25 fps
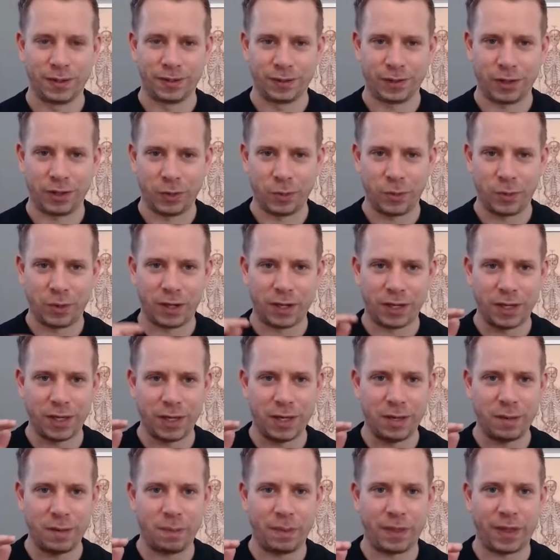So you want to
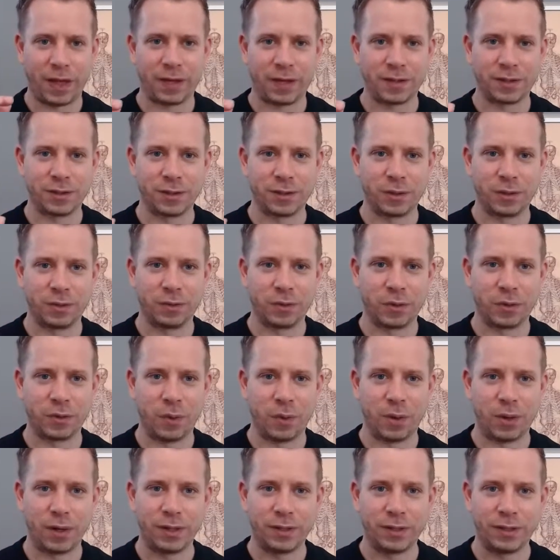keep that sort of
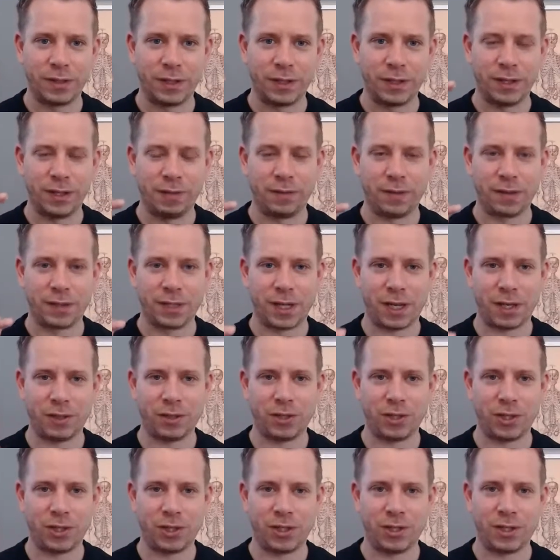quality of
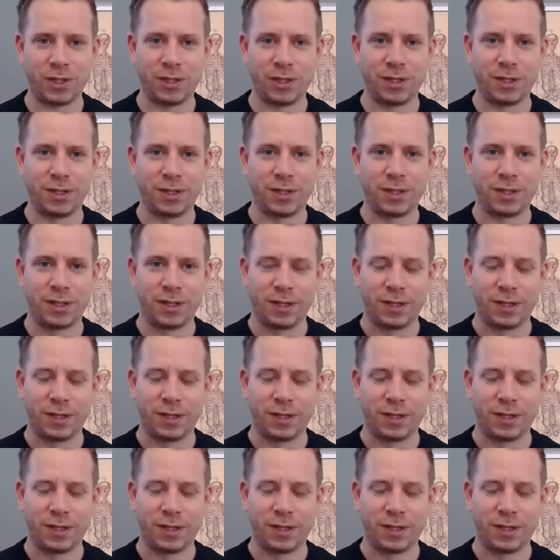attention,